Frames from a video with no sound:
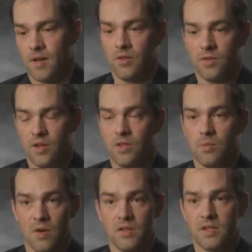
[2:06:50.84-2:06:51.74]
Other than the
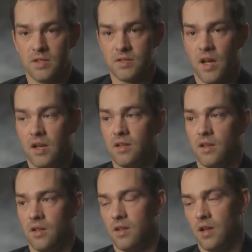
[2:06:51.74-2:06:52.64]
president signing
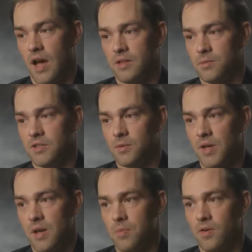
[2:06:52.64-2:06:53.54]
the last piece of
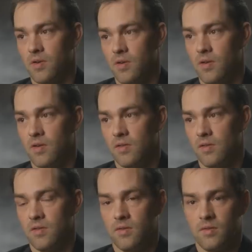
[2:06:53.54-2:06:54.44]
paper,
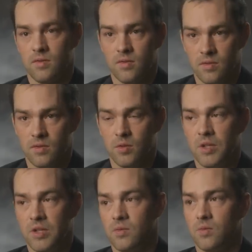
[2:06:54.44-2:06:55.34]
you'll
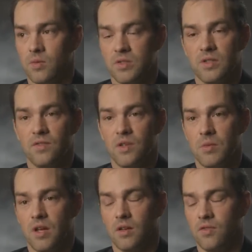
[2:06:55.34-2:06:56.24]
be receiving the
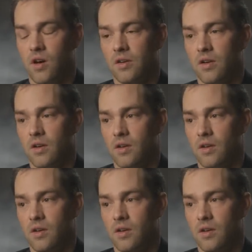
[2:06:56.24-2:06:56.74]
Medal of Honor.